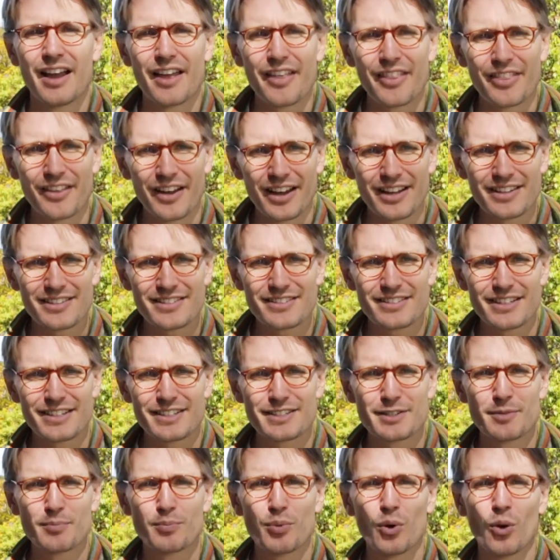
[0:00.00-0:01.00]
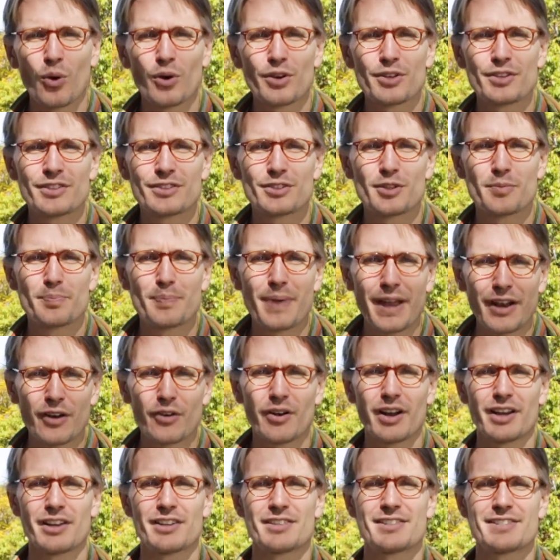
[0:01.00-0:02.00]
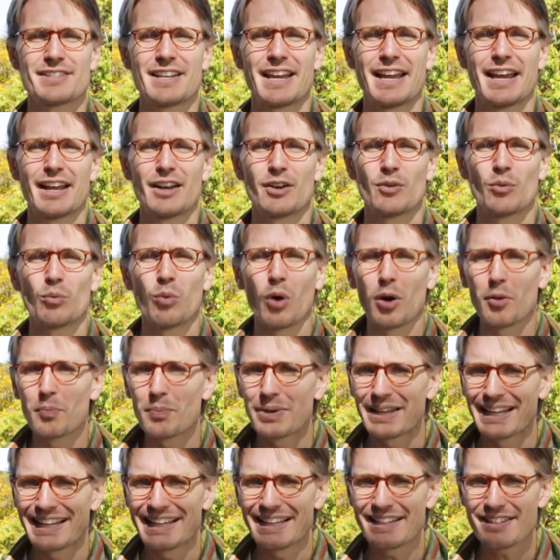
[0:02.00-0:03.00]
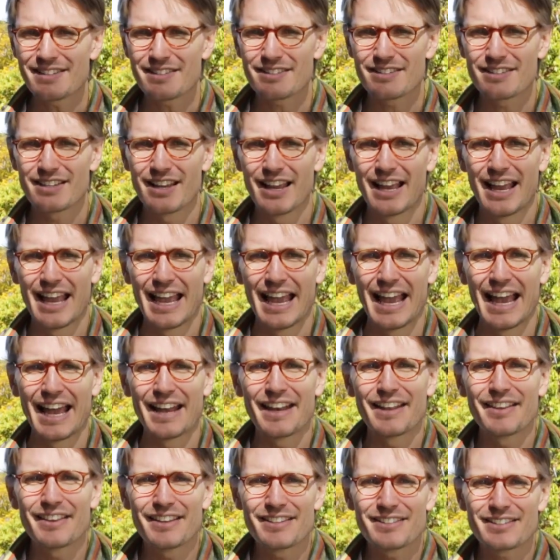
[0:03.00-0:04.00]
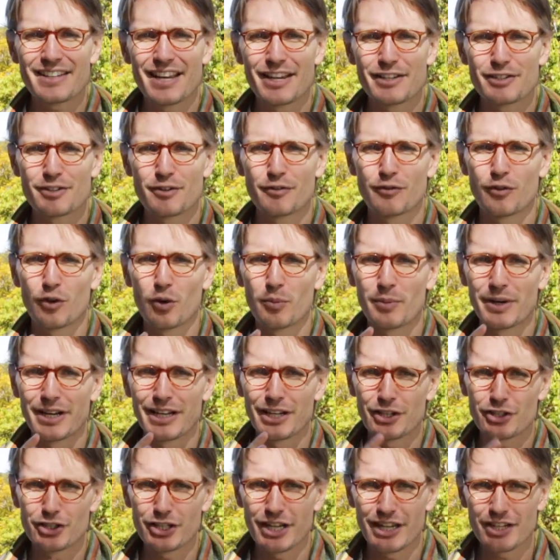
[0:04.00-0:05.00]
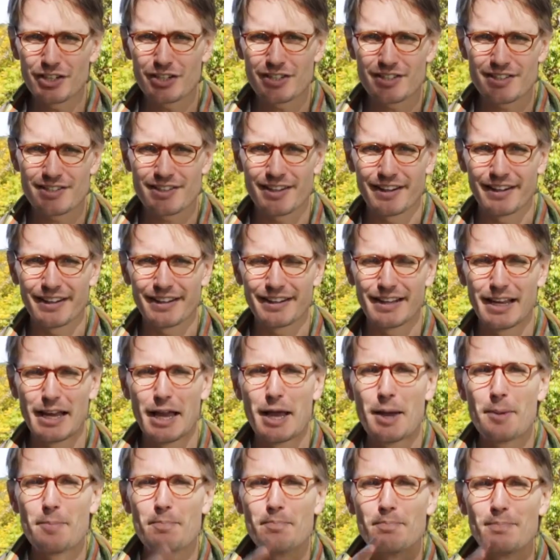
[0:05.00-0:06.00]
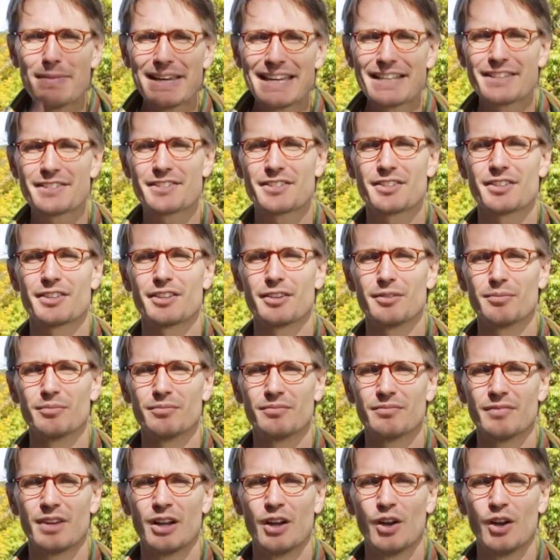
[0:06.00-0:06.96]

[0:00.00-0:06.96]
Thus, it's important to better understand what place, and in this case a former initiation site, means to them,